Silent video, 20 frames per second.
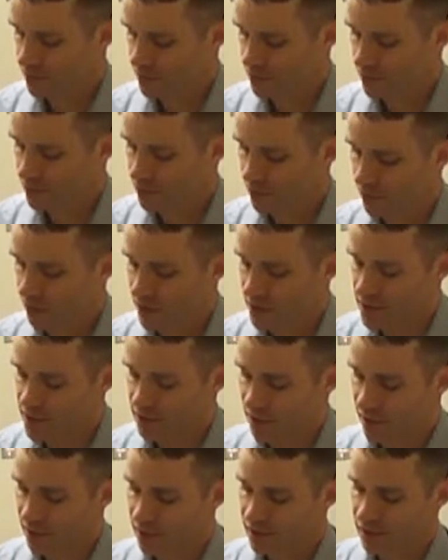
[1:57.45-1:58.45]
scoring
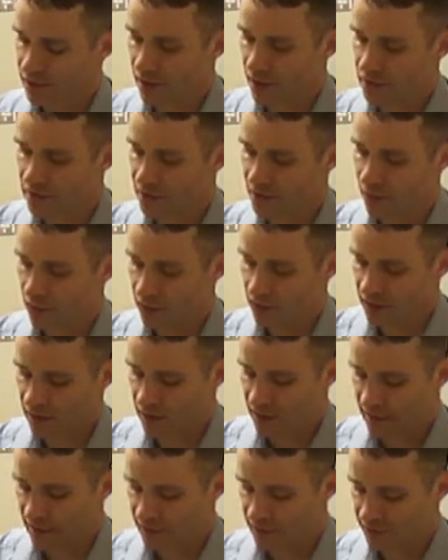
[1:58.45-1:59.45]
chart starts at 1
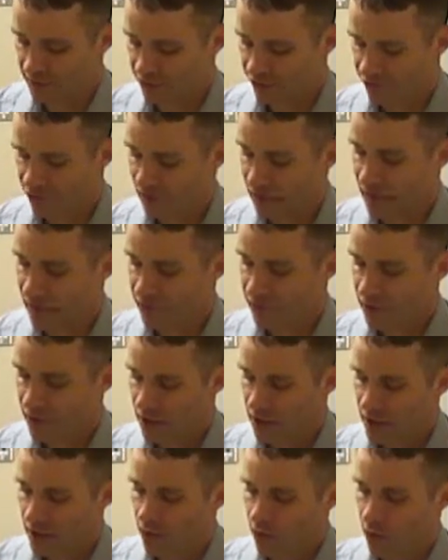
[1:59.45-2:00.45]
and ends at 5.
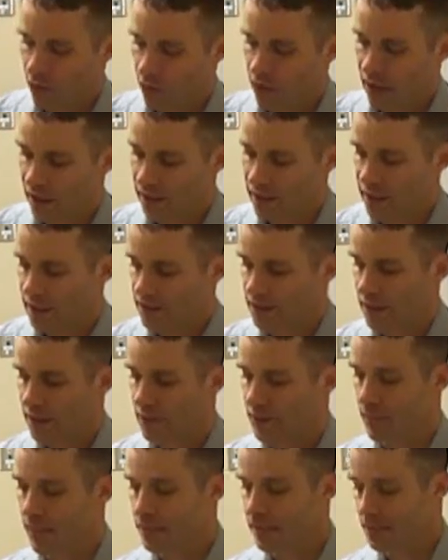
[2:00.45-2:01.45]
1 is an
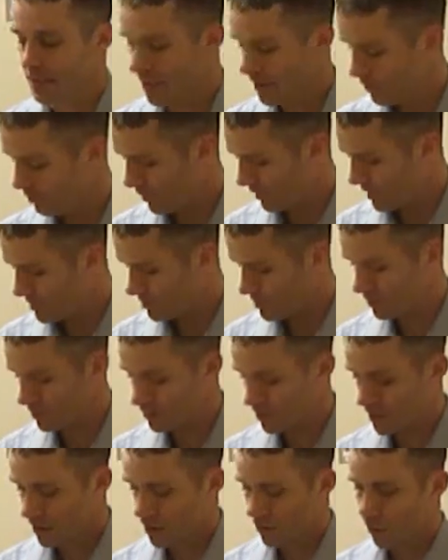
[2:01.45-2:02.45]
emaciated patient,
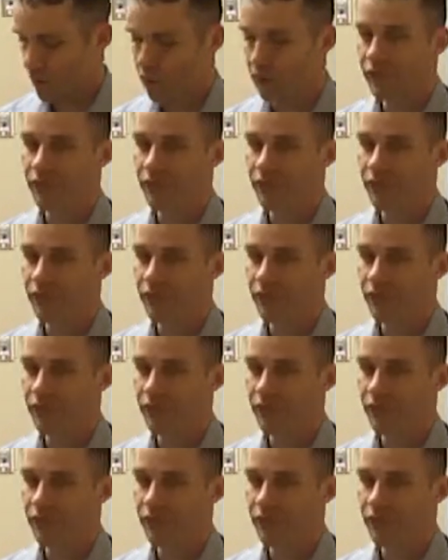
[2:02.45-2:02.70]
while